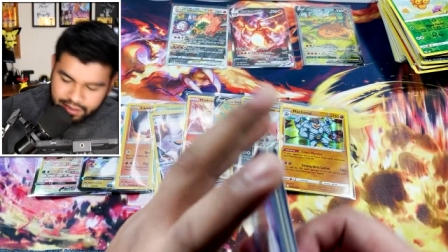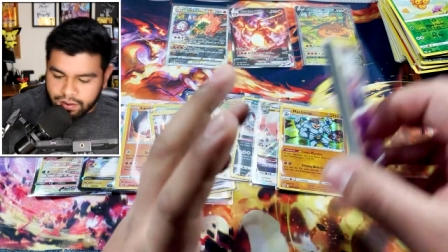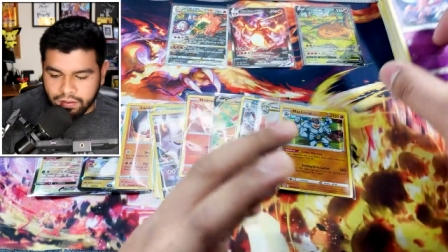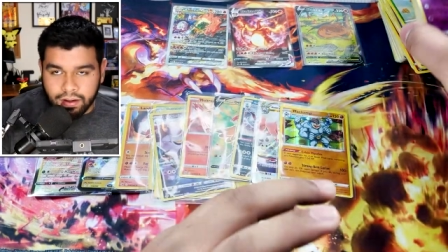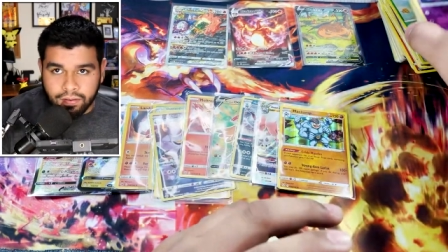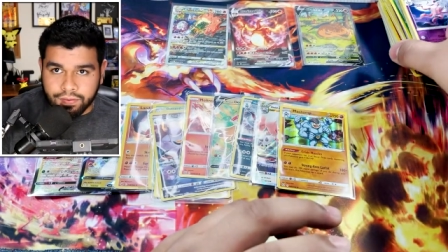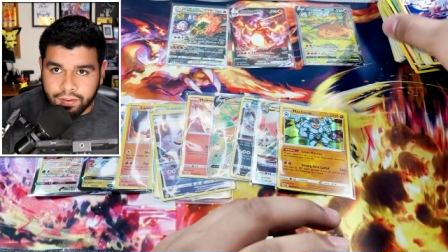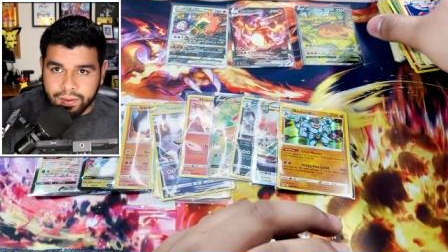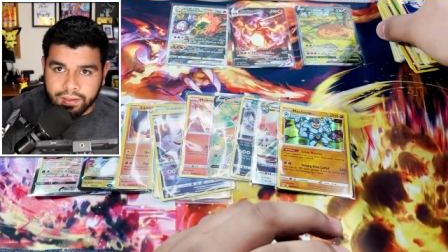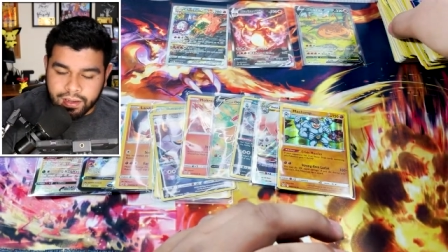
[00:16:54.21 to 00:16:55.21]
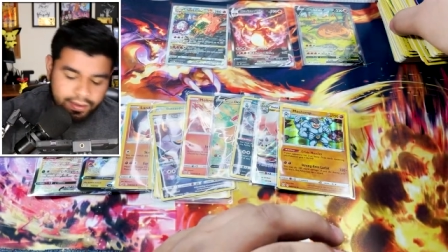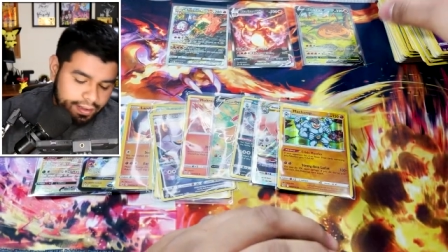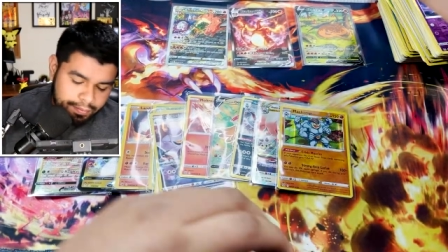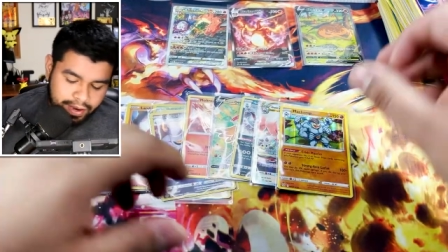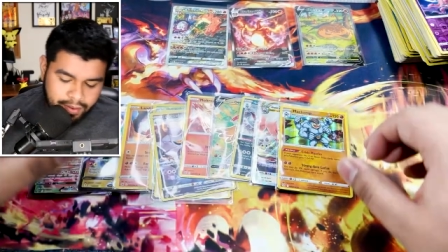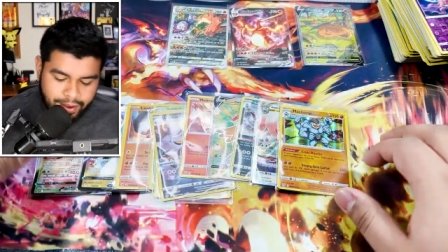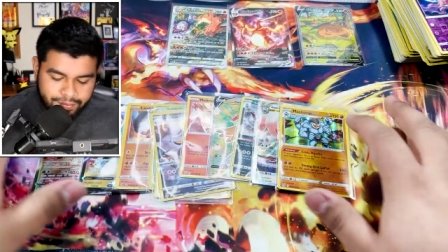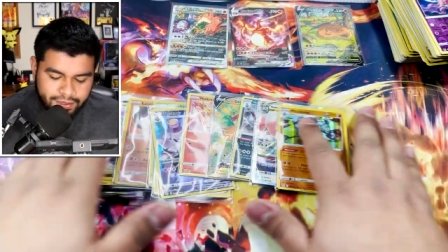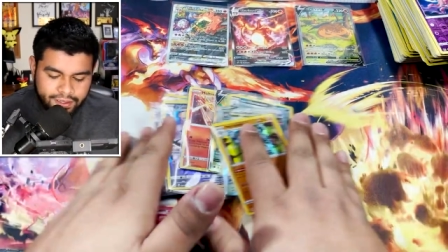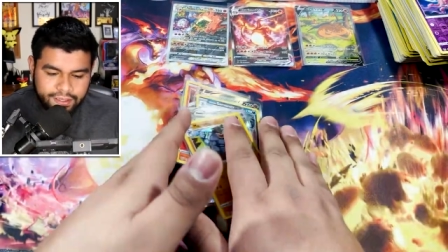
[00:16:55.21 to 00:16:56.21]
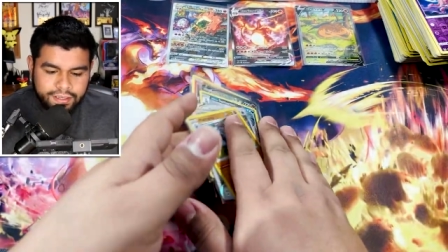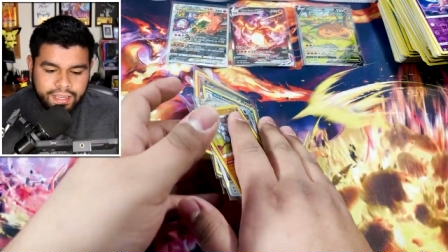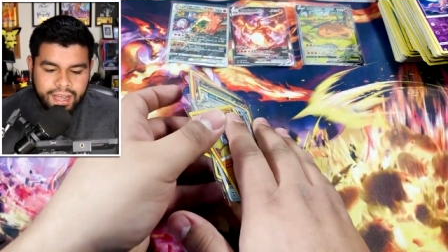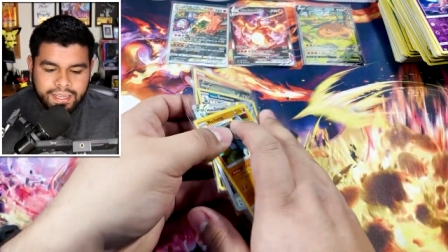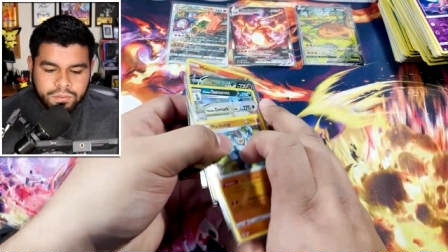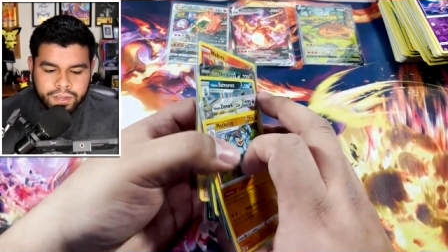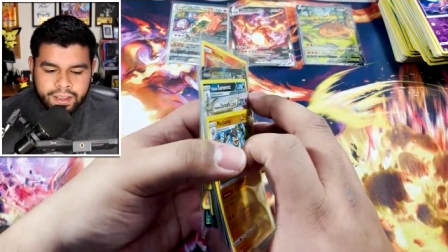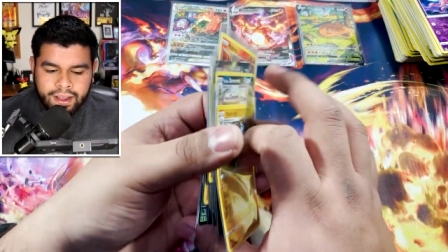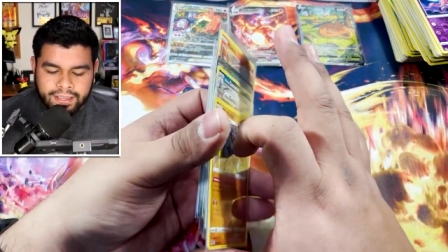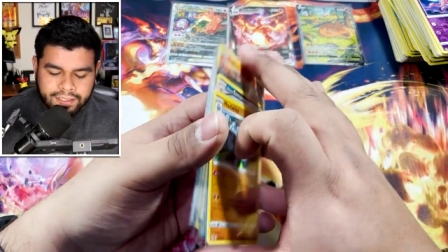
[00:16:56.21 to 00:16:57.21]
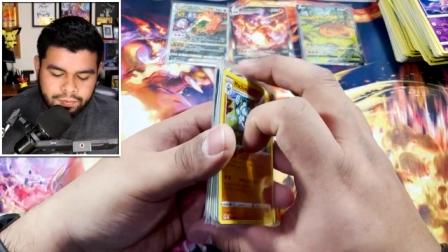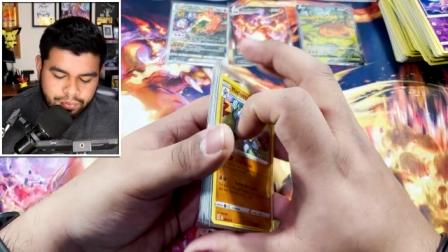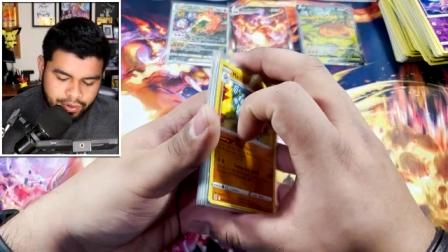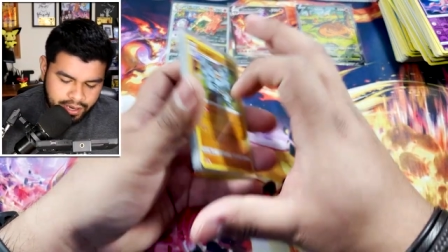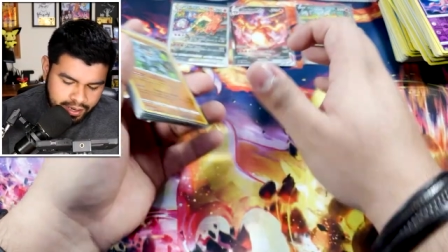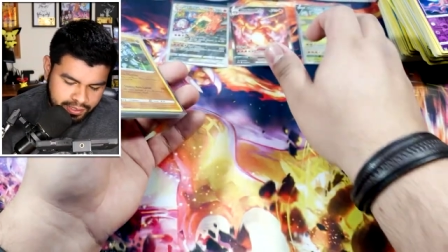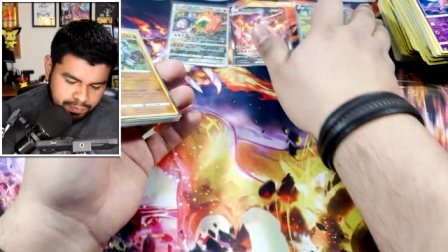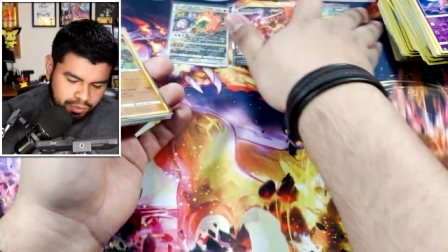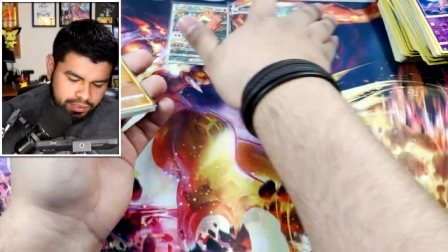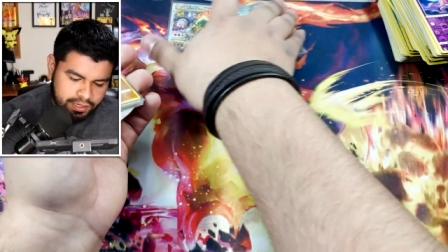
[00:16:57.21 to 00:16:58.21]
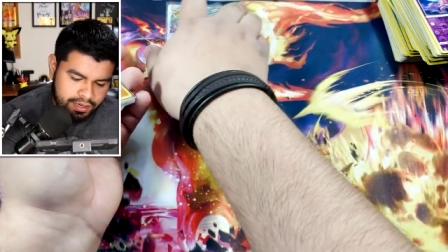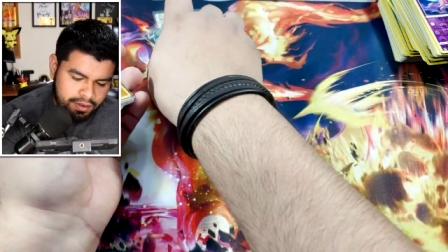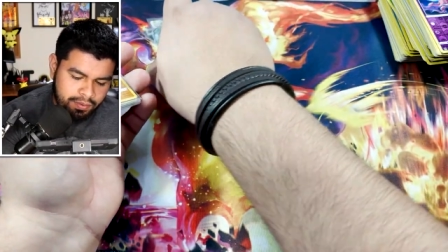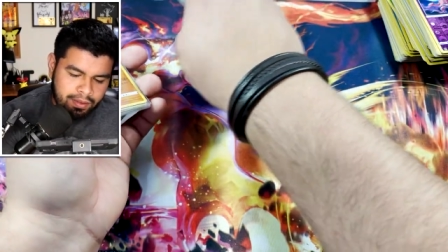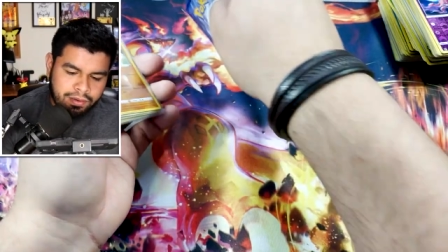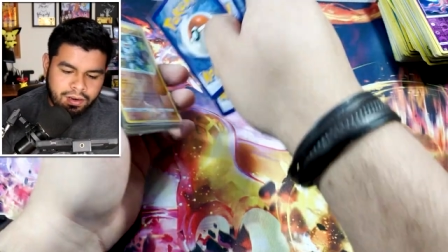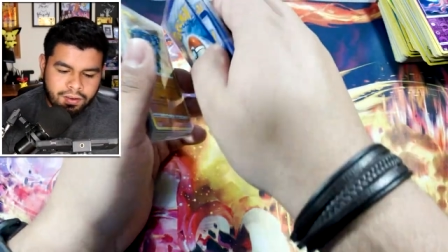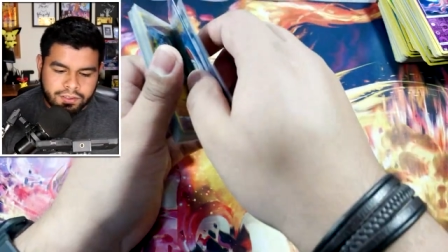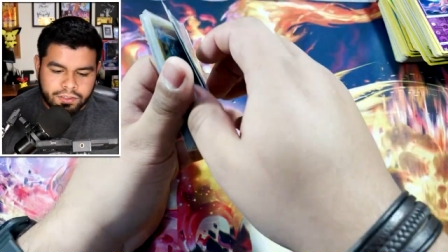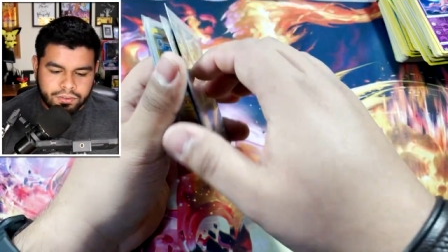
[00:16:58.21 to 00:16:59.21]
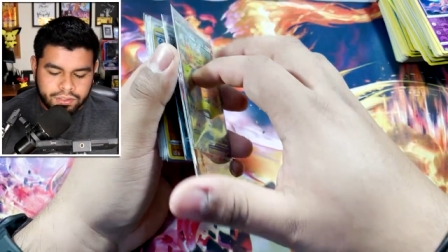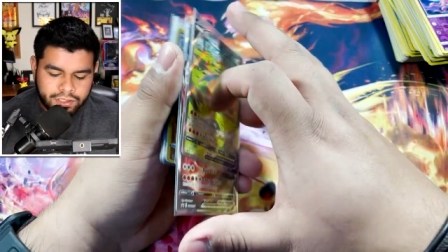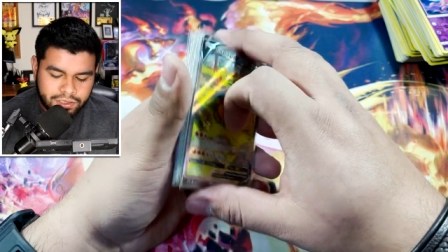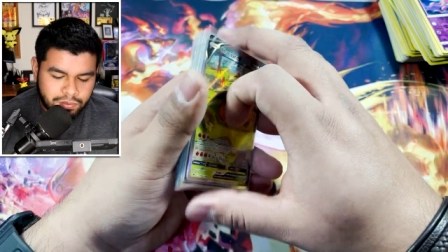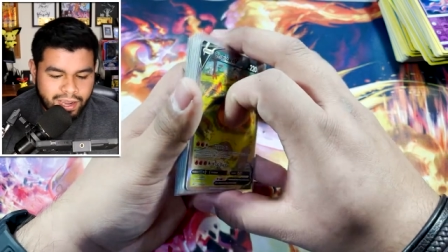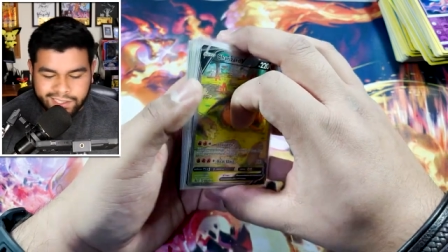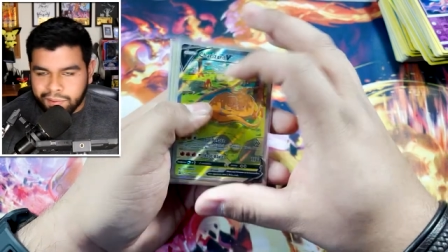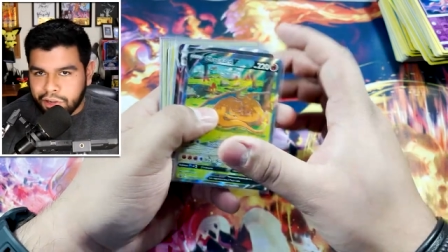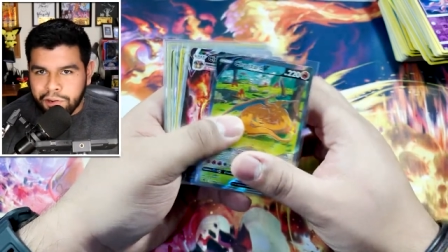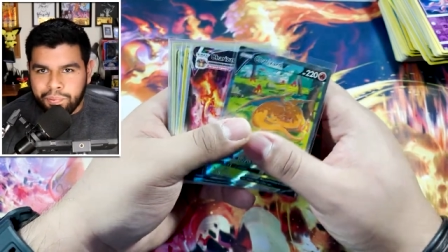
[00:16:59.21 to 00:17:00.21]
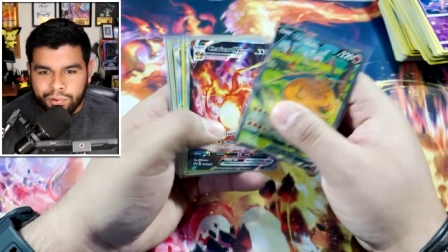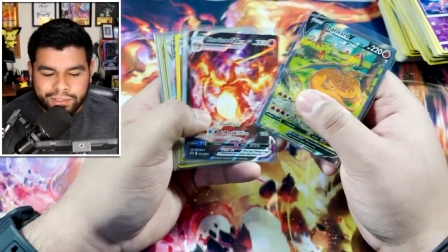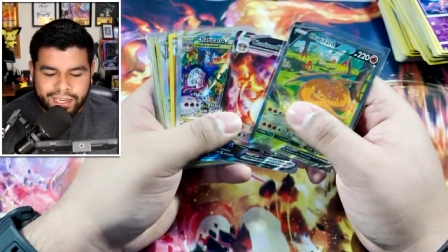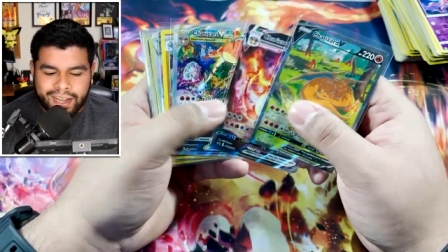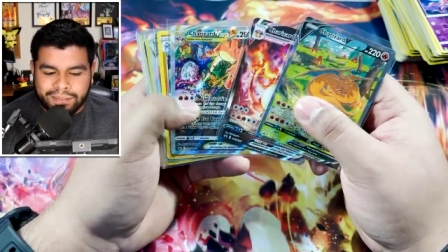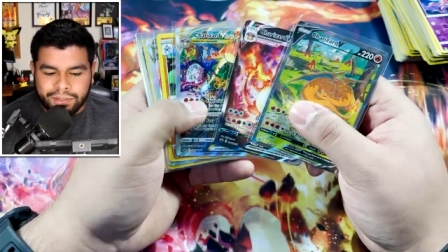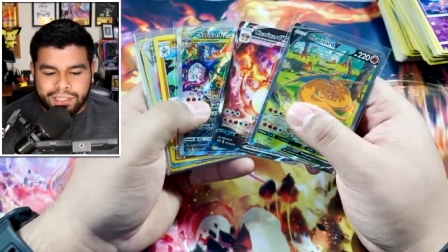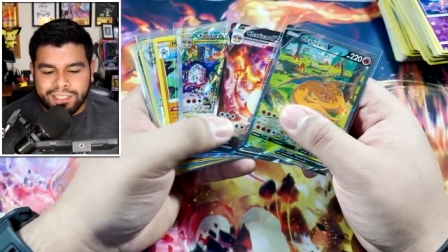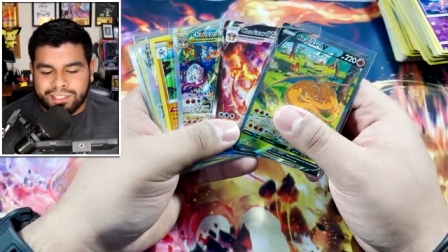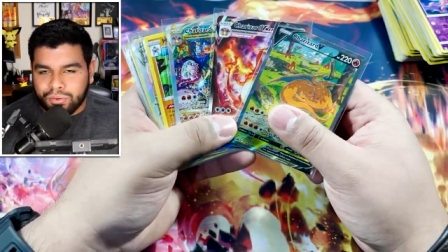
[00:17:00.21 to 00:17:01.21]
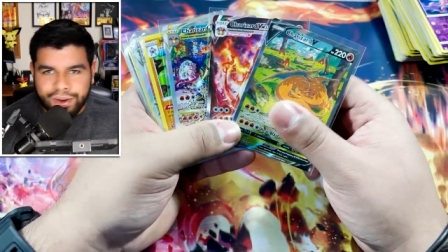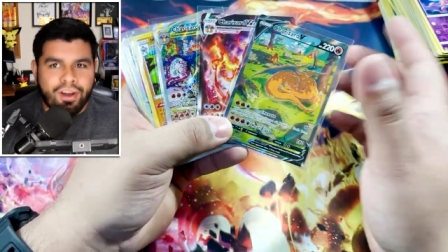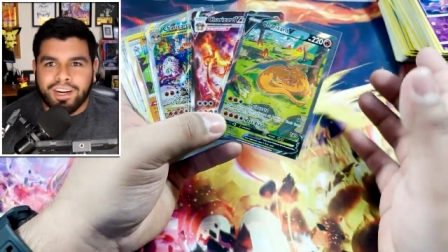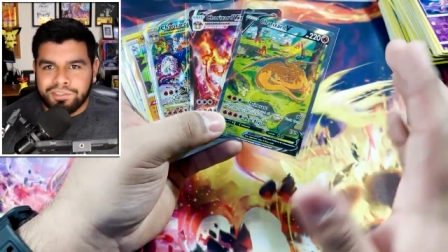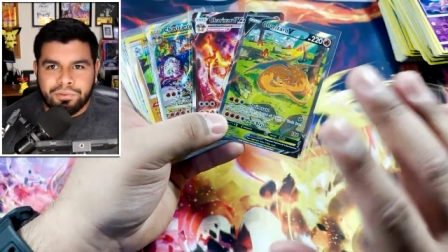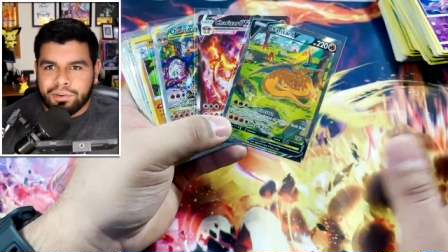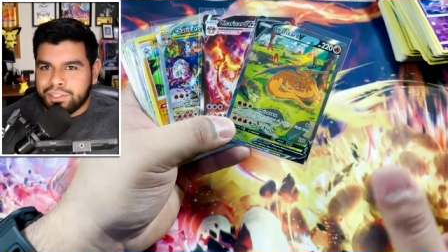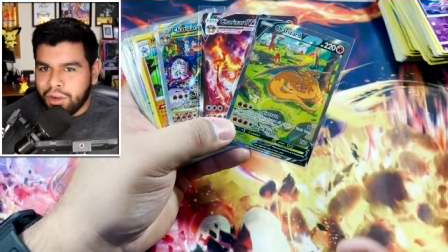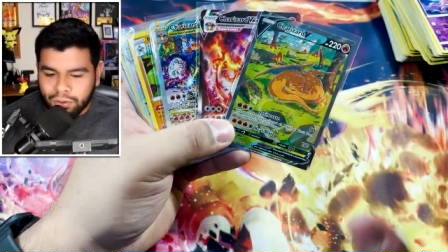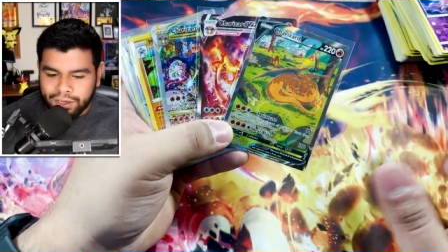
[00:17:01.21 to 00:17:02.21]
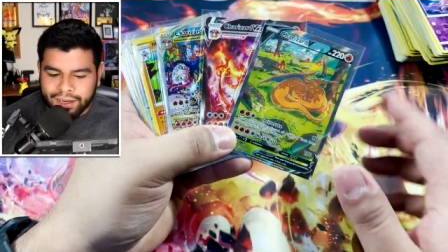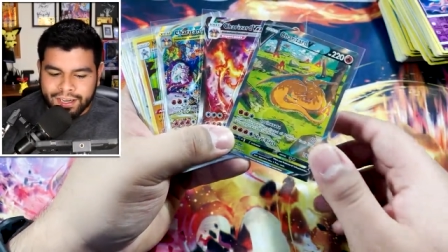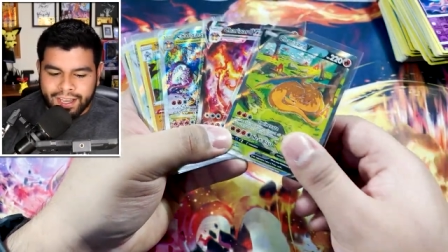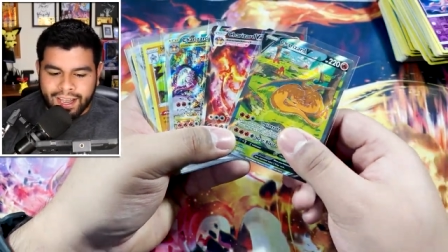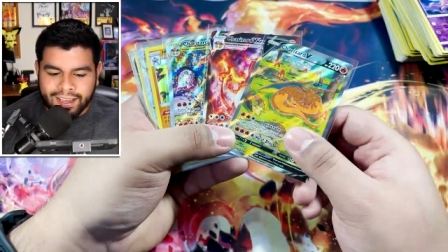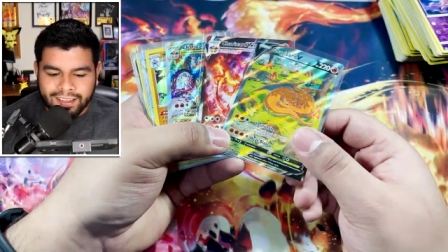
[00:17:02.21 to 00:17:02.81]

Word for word: I don't know how I feel about that. But anyway, guys, we've got some pretty nice pulls here. You know what? I'm going to also introduce this. We got some good pulls, guys, with these three cards we were totally going to get.